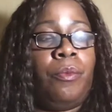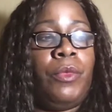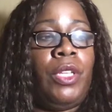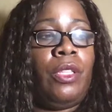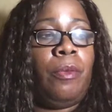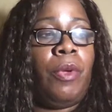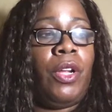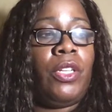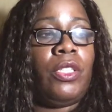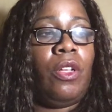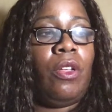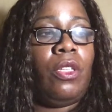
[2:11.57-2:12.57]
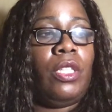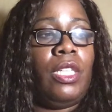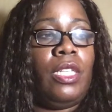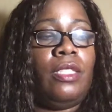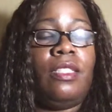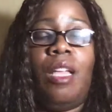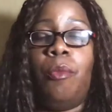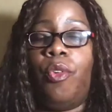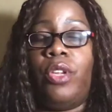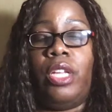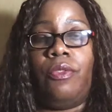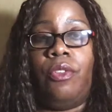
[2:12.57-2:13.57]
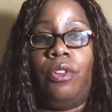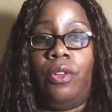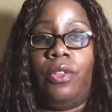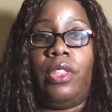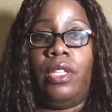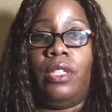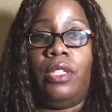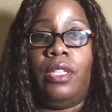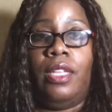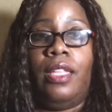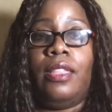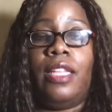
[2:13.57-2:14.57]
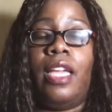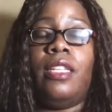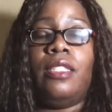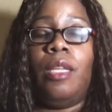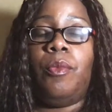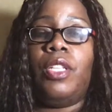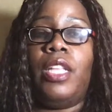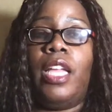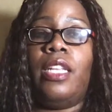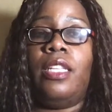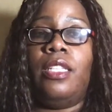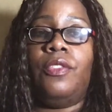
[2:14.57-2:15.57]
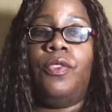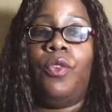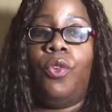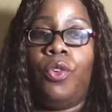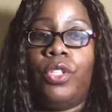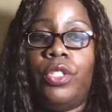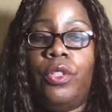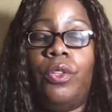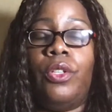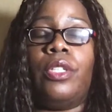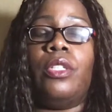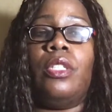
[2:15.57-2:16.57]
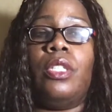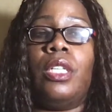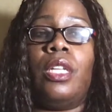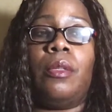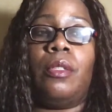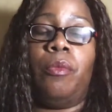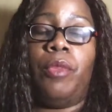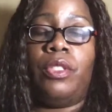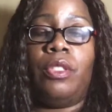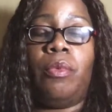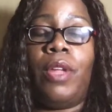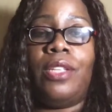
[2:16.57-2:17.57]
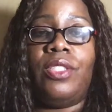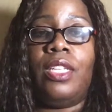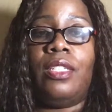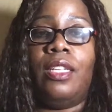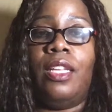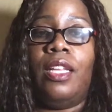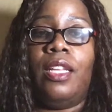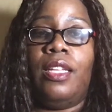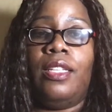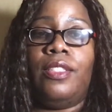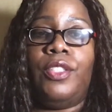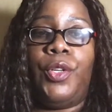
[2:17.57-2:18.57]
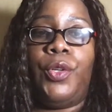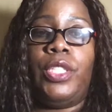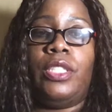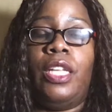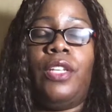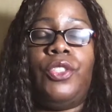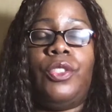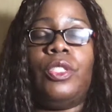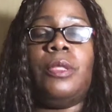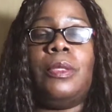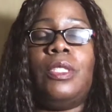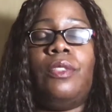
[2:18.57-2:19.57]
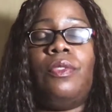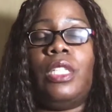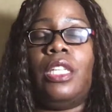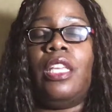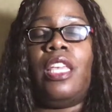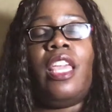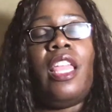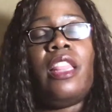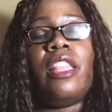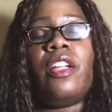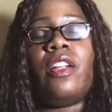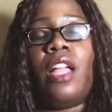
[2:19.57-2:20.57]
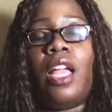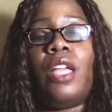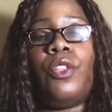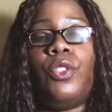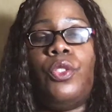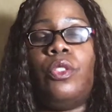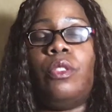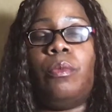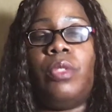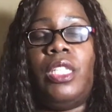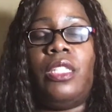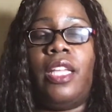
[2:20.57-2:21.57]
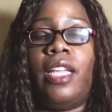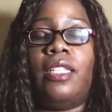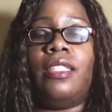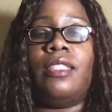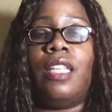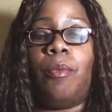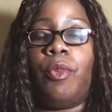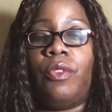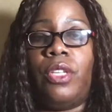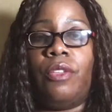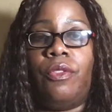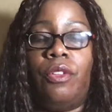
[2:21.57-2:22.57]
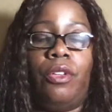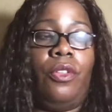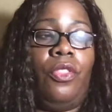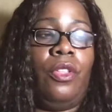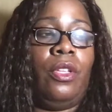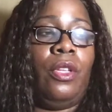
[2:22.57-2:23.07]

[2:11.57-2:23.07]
another part called the summary of growth. That is something that is for your commission project. So it tells you specifically in there how to complete that summary of growth.